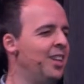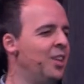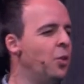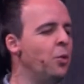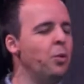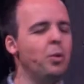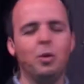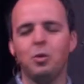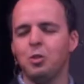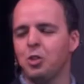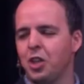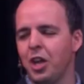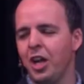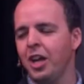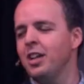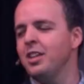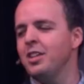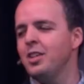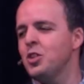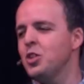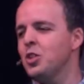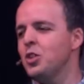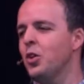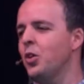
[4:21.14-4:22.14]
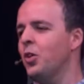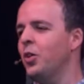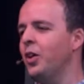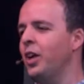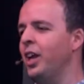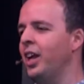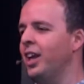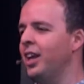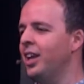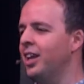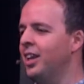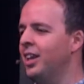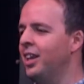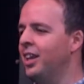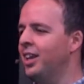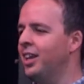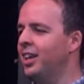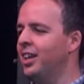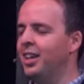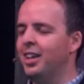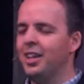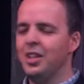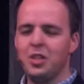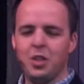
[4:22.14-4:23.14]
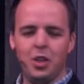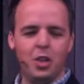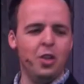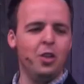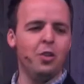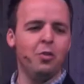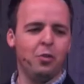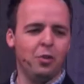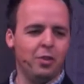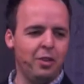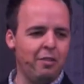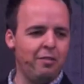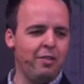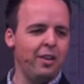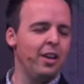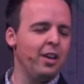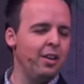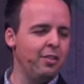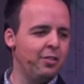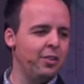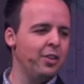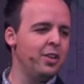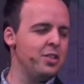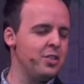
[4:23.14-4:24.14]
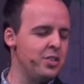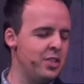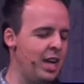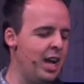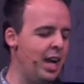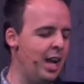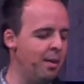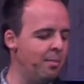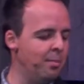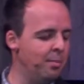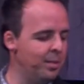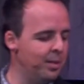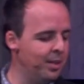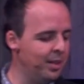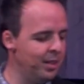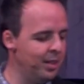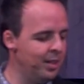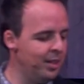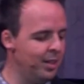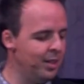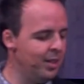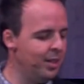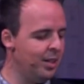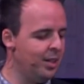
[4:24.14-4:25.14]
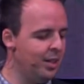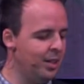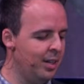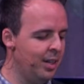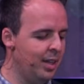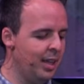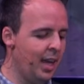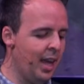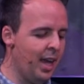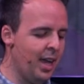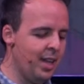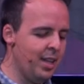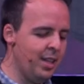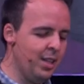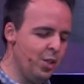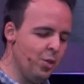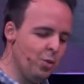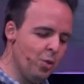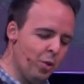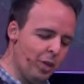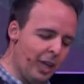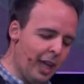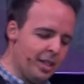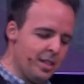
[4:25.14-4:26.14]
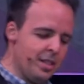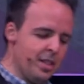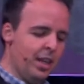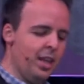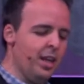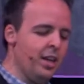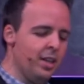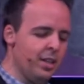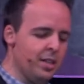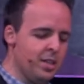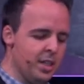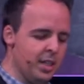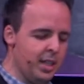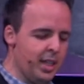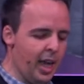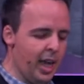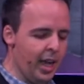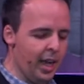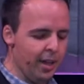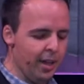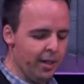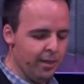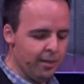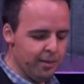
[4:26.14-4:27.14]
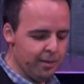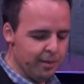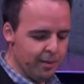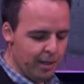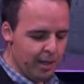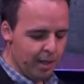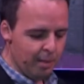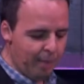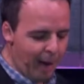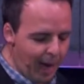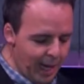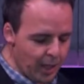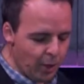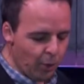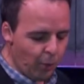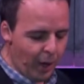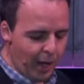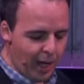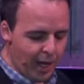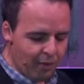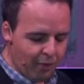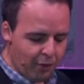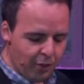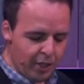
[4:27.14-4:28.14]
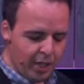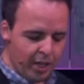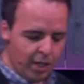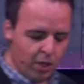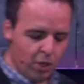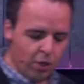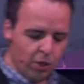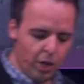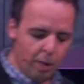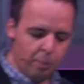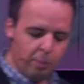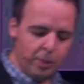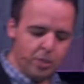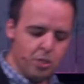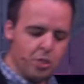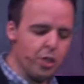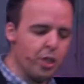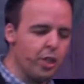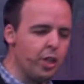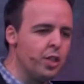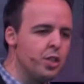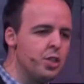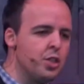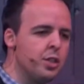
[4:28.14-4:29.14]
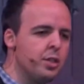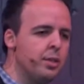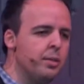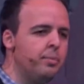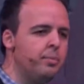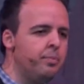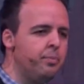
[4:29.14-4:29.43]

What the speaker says: who will share this story to you for the very first time. And you will get to hear it today. By the way, if you didn't grow up in church,